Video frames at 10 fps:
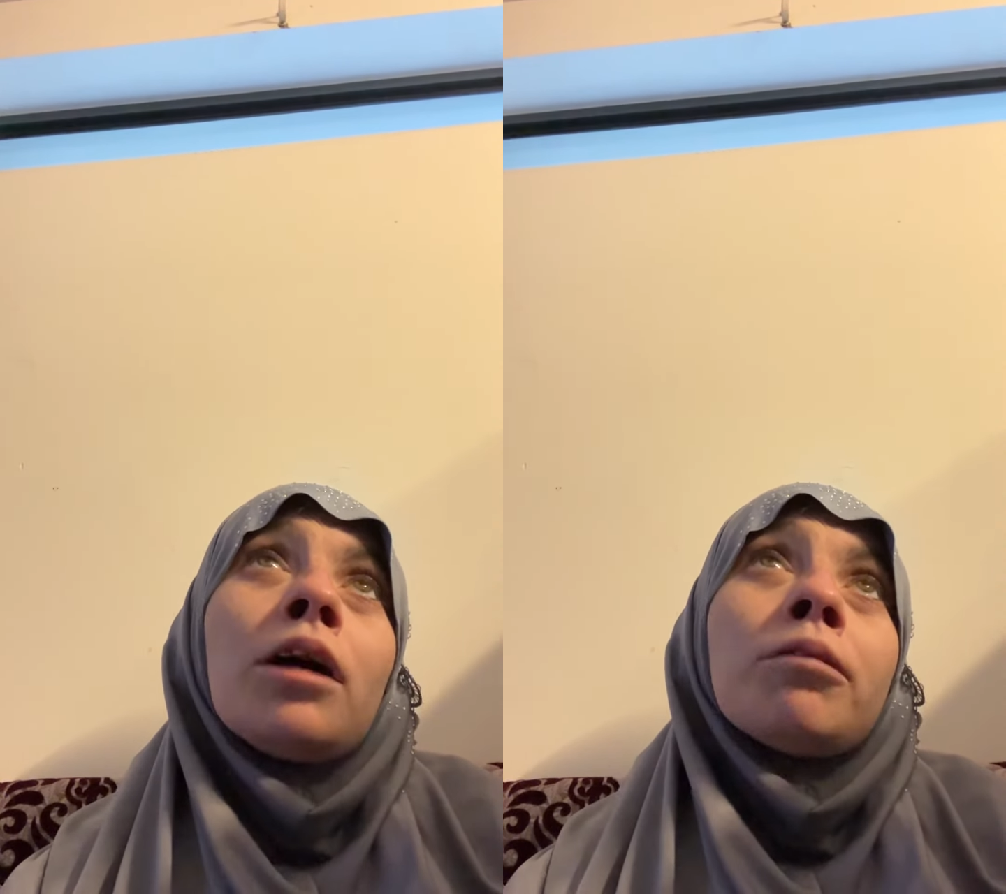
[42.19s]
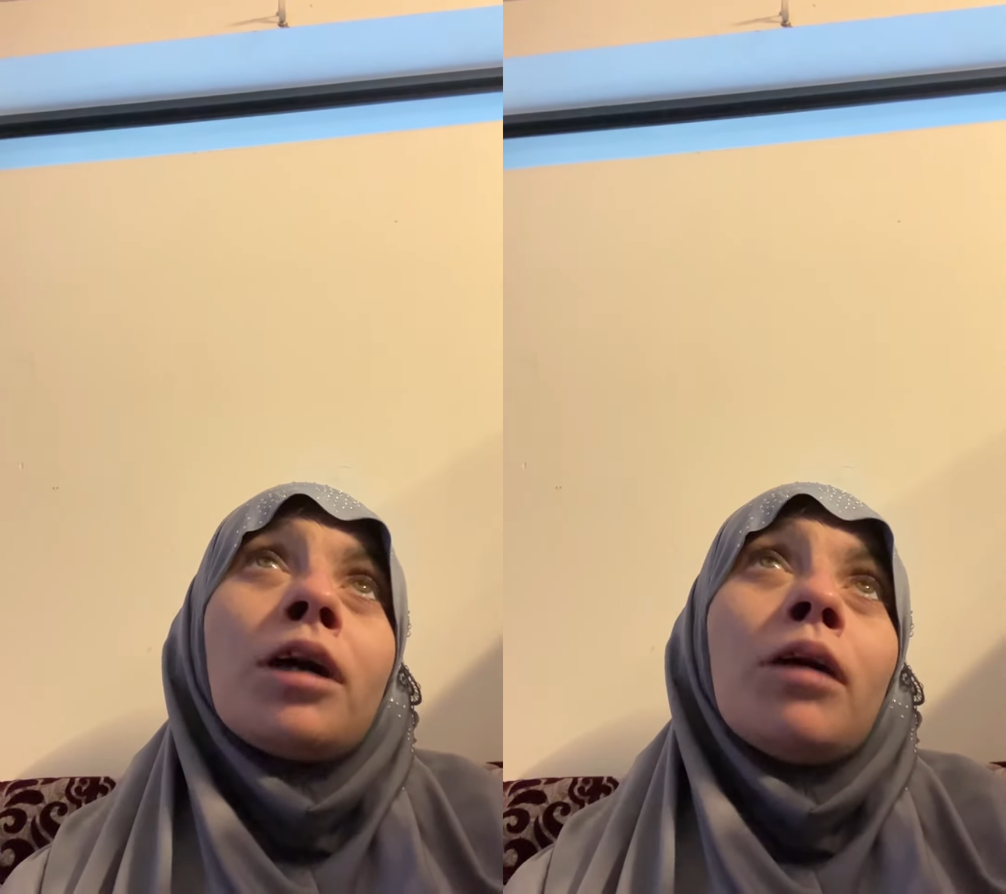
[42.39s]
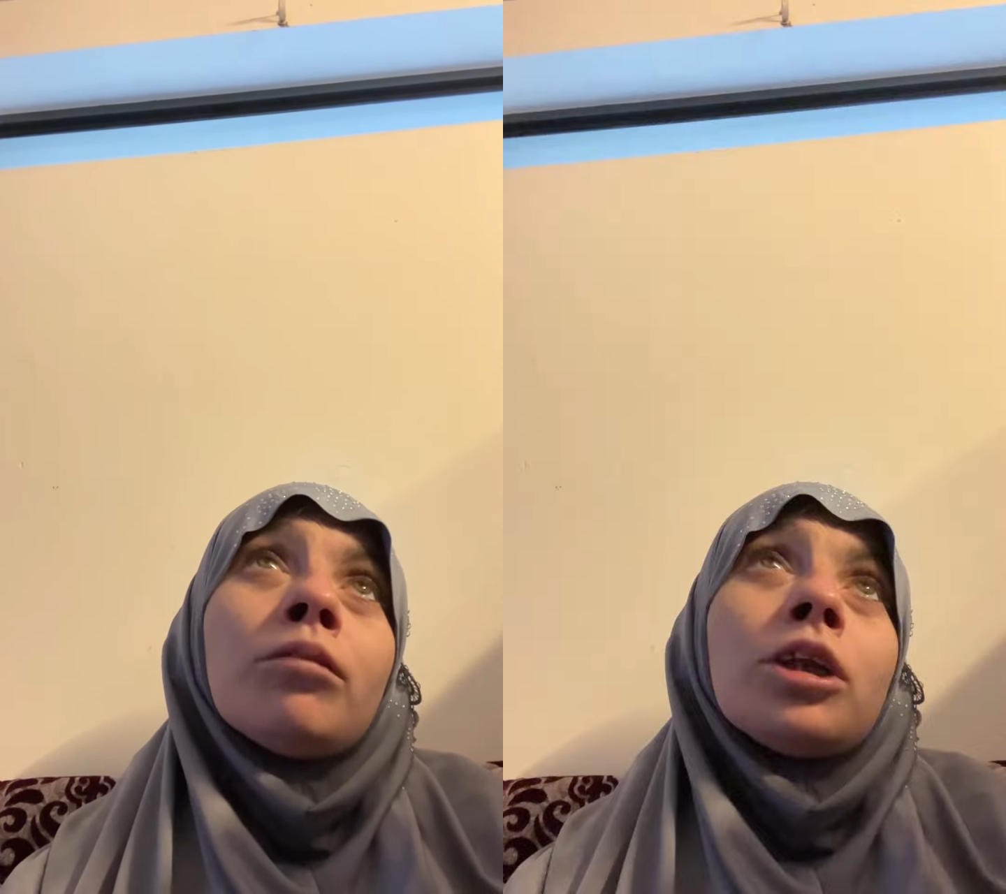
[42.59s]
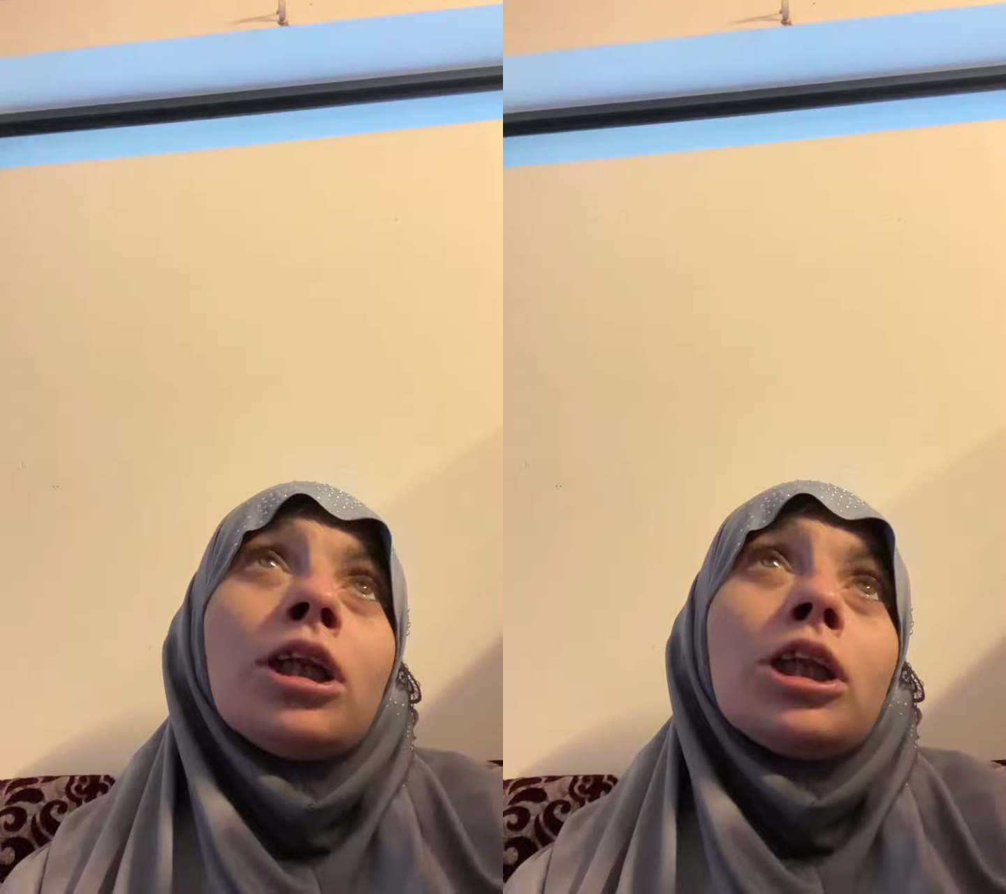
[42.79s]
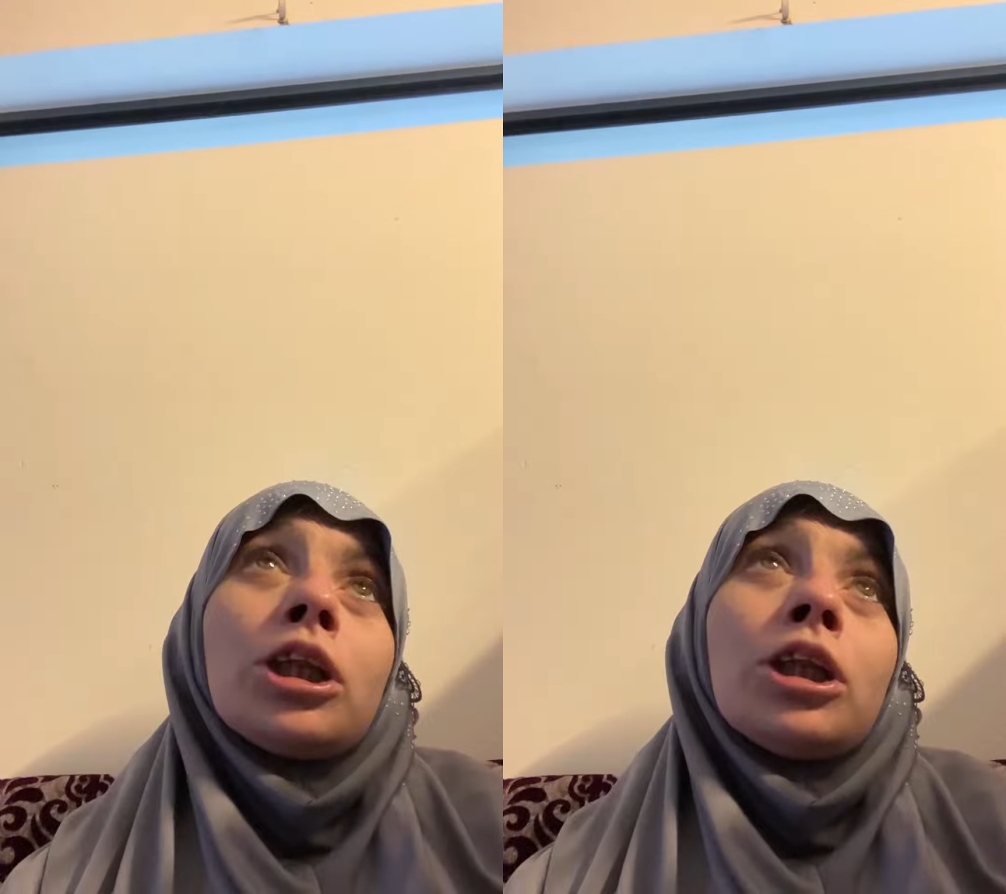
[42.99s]
I've come to
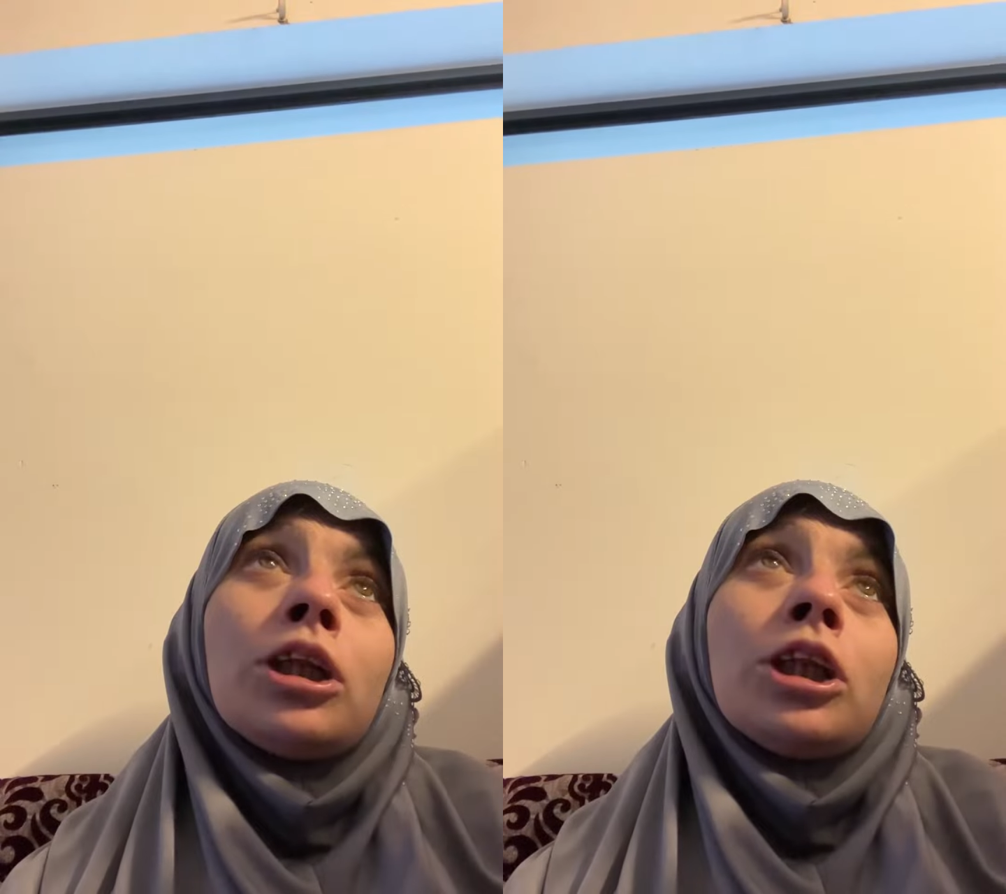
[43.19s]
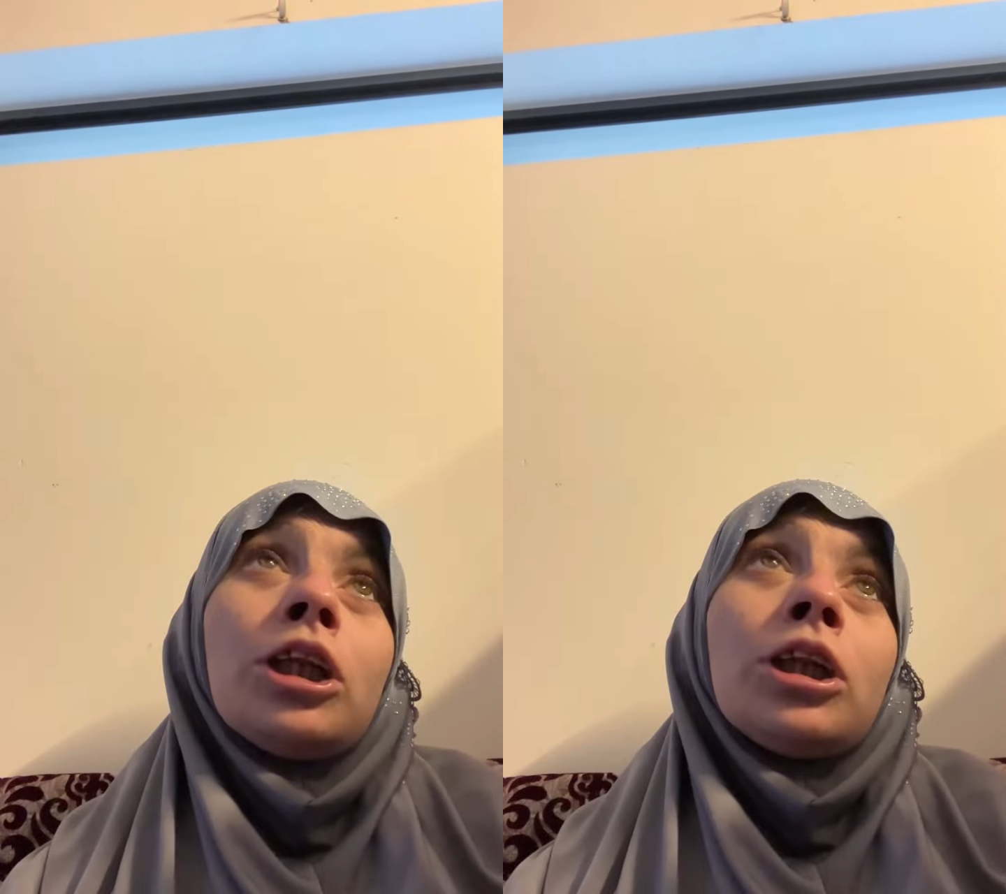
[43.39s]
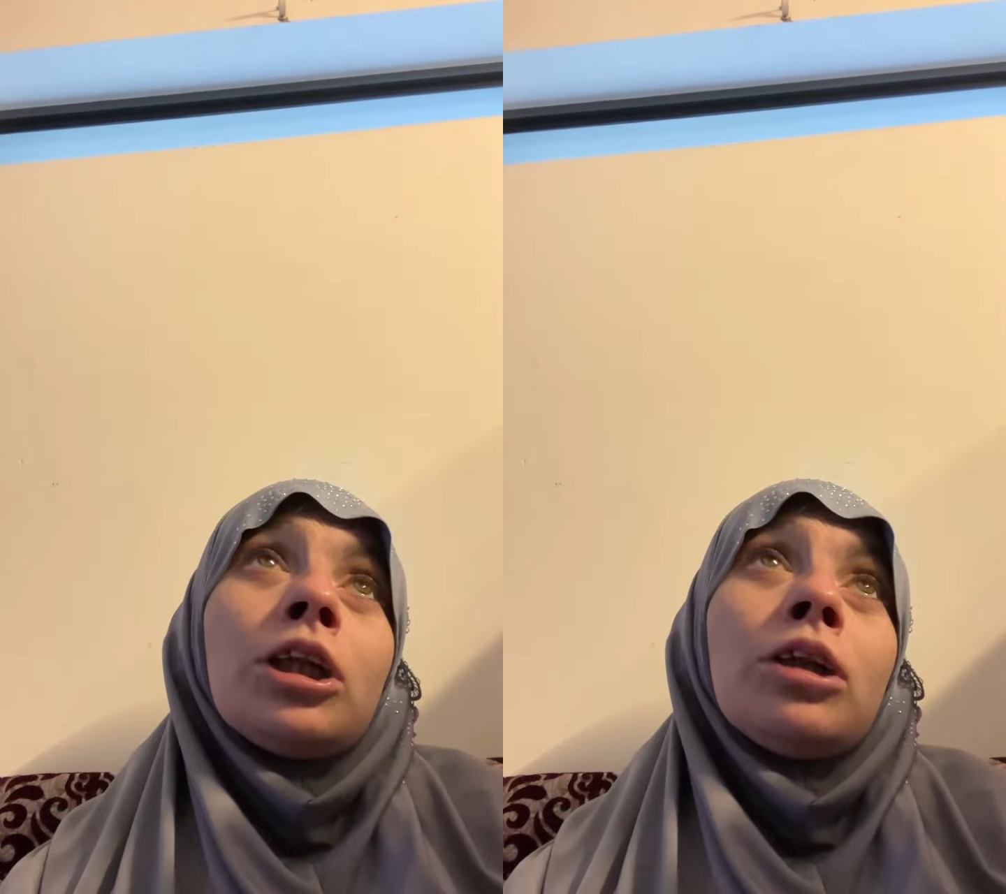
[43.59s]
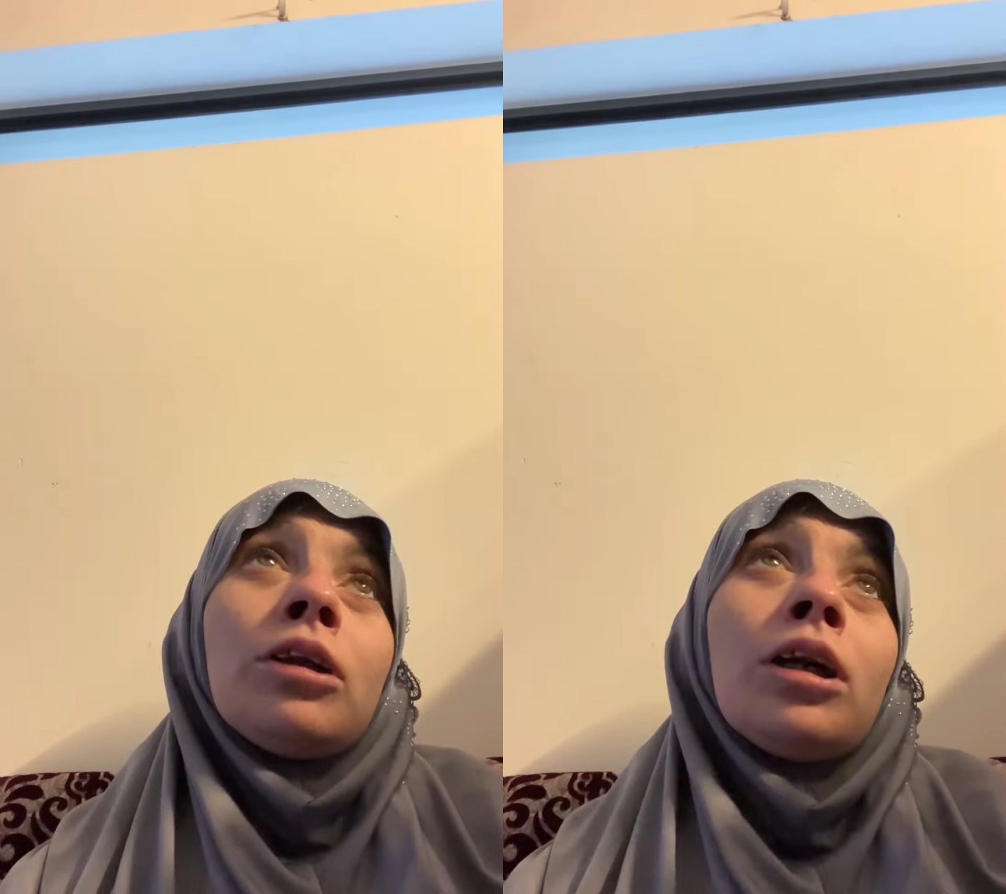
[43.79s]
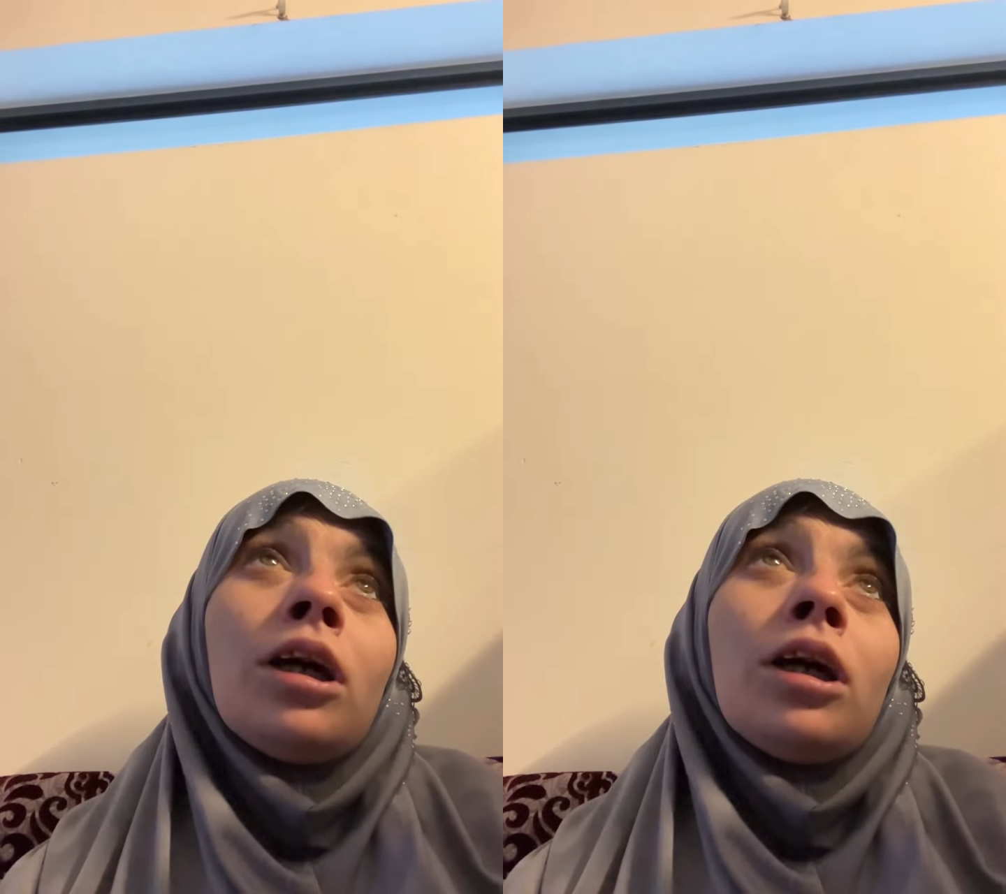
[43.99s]
this decision